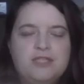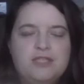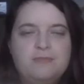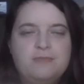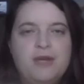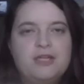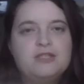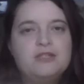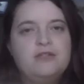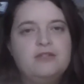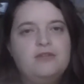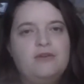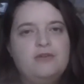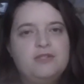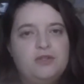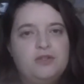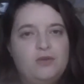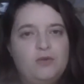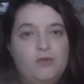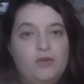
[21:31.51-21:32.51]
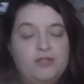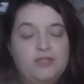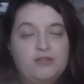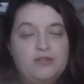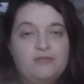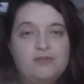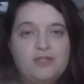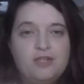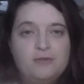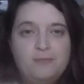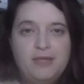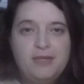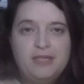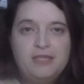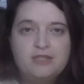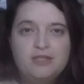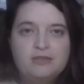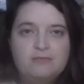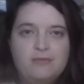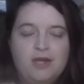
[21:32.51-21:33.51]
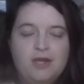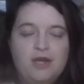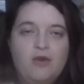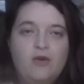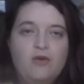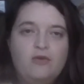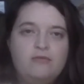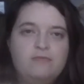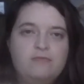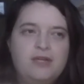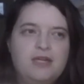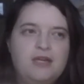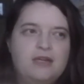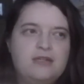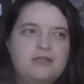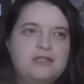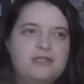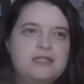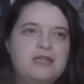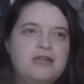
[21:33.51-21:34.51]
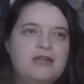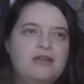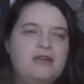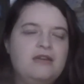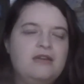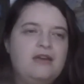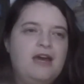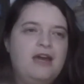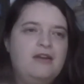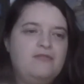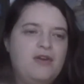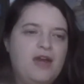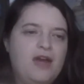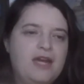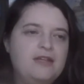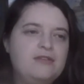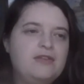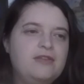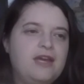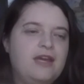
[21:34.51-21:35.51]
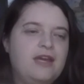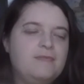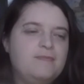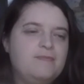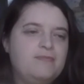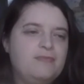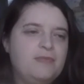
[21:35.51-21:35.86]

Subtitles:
especially those that hold a different opinion to my own, because I find that